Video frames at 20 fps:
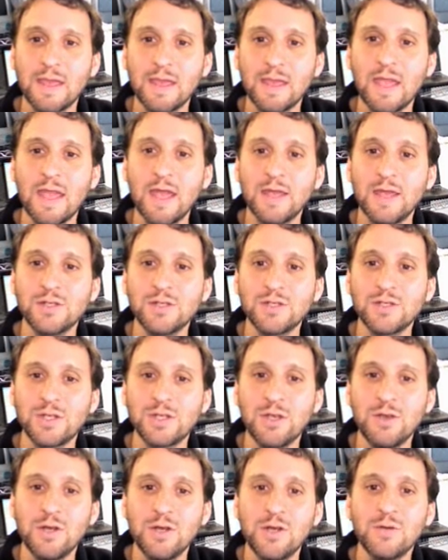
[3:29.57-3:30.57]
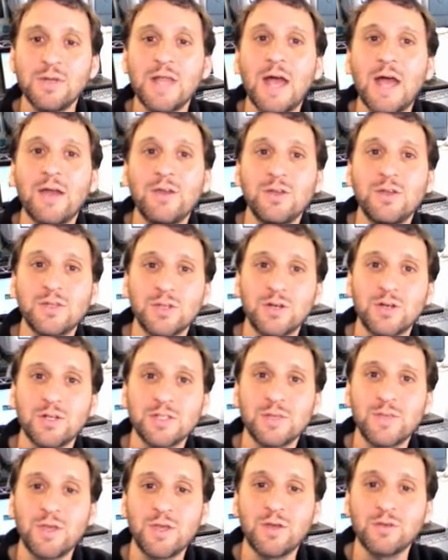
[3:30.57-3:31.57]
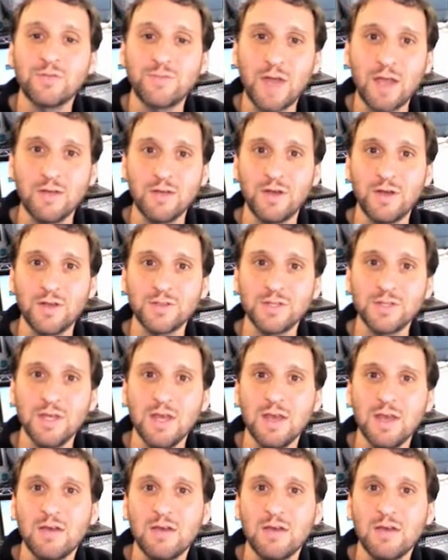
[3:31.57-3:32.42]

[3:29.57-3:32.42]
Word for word: And Security will allow you to turn on something called FileVault.